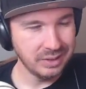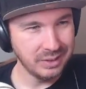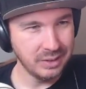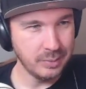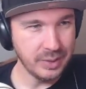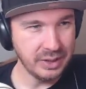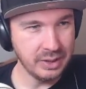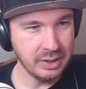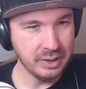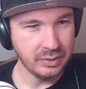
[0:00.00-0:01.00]
I
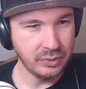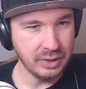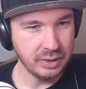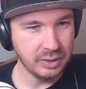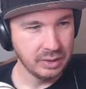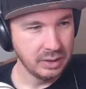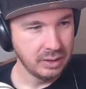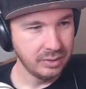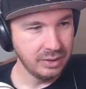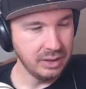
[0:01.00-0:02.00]
mean, if he
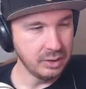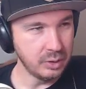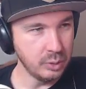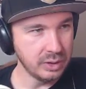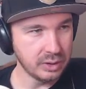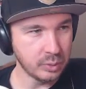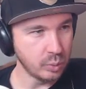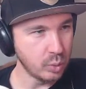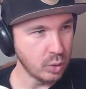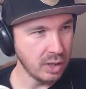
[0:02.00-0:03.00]
can do this
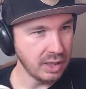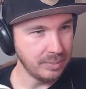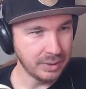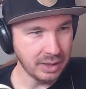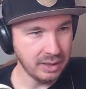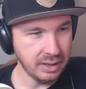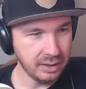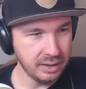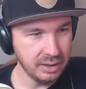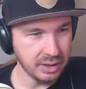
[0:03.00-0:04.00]
right, but I
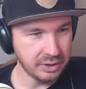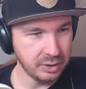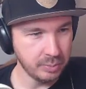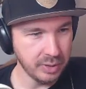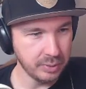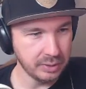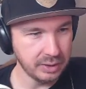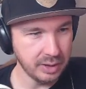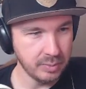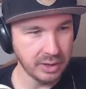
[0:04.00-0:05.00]
think I should be able to
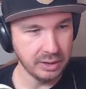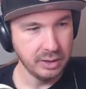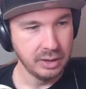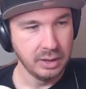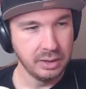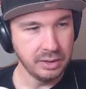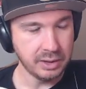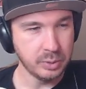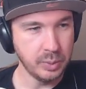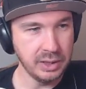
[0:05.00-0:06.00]
get my
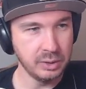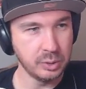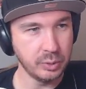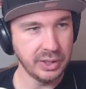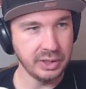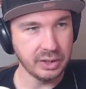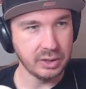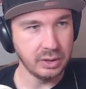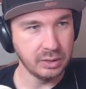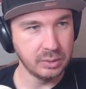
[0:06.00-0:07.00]
next Wailord ready to
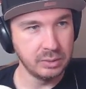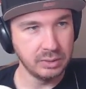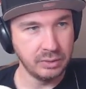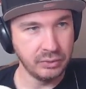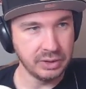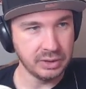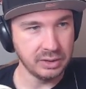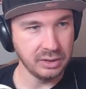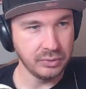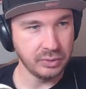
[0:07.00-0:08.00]
go if he just
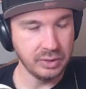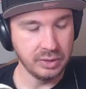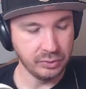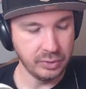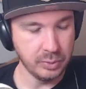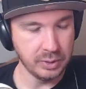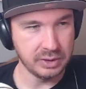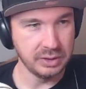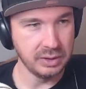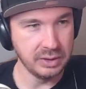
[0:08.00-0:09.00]
leaves, you know, if he wants
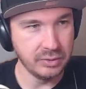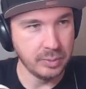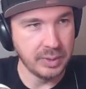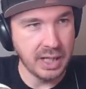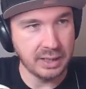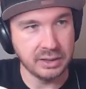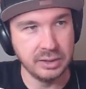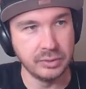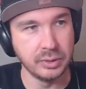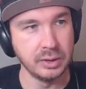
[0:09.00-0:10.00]
to leave him
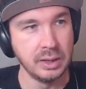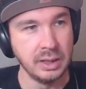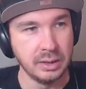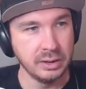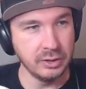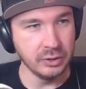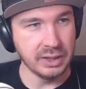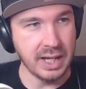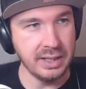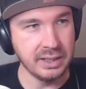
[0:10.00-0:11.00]
inactive or
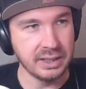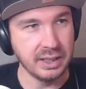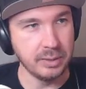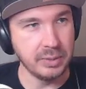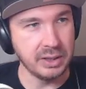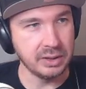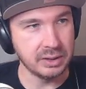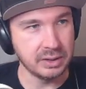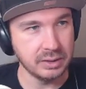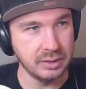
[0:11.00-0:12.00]
literally anything, because
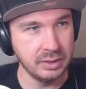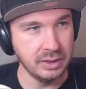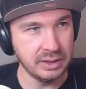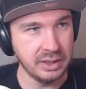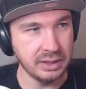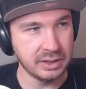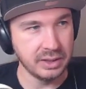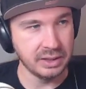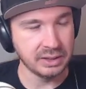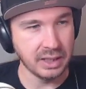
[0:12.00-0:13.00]
unless he gets
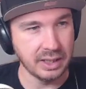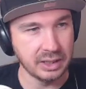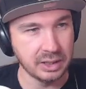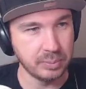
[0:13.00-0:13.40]
this guy up,